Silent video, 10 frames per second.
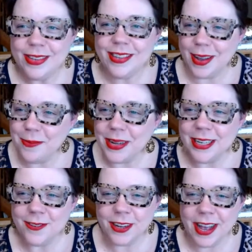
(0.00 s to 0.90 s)
so
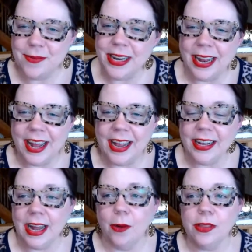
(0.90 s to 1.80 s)
much for coming and
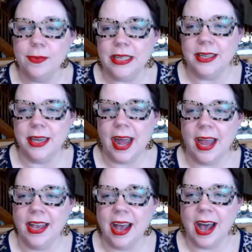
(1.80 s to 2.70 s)
hanging out with me today.